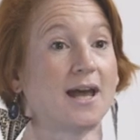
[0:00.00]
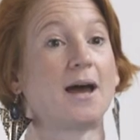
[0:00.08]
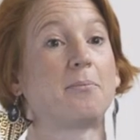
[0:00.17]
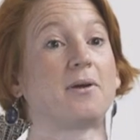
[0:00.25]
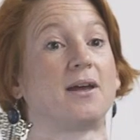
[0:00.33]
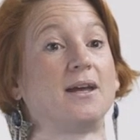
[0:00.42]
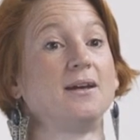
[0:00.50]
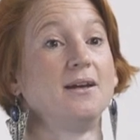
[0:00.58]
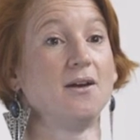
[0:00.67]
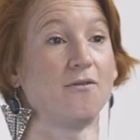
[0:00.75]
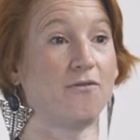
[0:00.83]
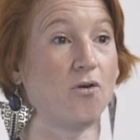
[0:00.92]
happy
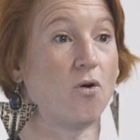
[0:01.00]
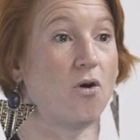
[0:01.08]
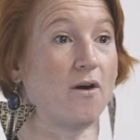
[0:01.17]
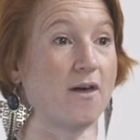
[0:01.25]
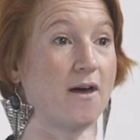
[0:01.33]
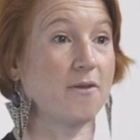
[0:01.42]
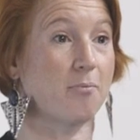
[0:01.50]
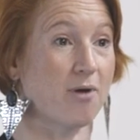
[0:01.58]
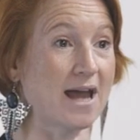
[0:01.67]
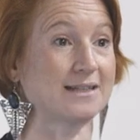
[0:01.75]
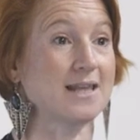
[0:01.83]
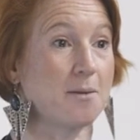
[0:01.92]
for the
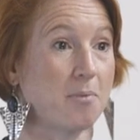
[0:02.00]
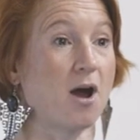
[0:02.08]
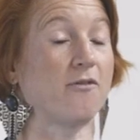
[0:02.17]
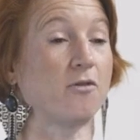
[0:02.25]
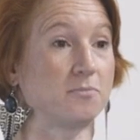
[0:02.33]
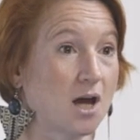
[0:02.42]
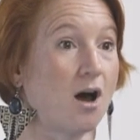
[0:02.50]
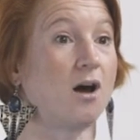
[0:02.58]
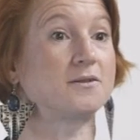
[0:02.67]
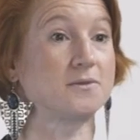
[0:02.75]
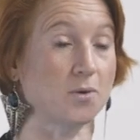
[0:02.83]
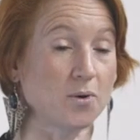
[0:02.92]
brands they buy from to
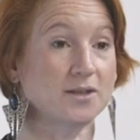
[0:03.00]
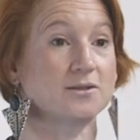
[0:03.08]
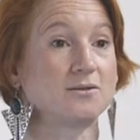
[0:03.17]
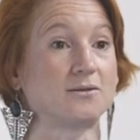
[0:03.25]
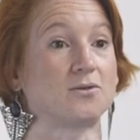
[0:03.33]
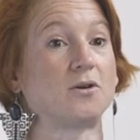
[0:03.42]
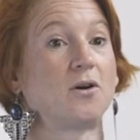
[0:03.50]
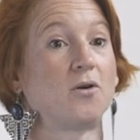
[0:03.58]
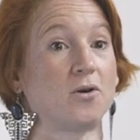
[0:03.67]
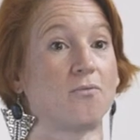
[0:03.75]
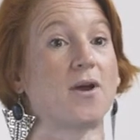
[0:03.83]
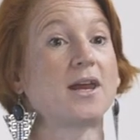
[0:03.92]
ask them questions
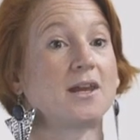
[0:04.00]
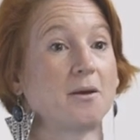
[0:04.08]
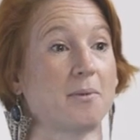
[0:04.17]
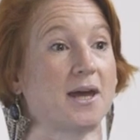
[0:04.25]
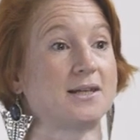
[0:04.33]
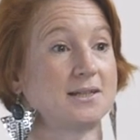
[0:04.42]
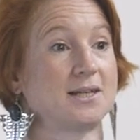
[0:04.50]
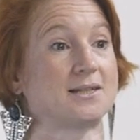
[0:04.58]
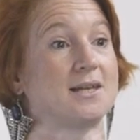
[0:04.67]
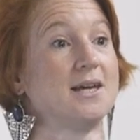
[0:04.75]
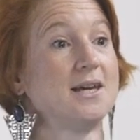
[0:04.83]
on a regular basis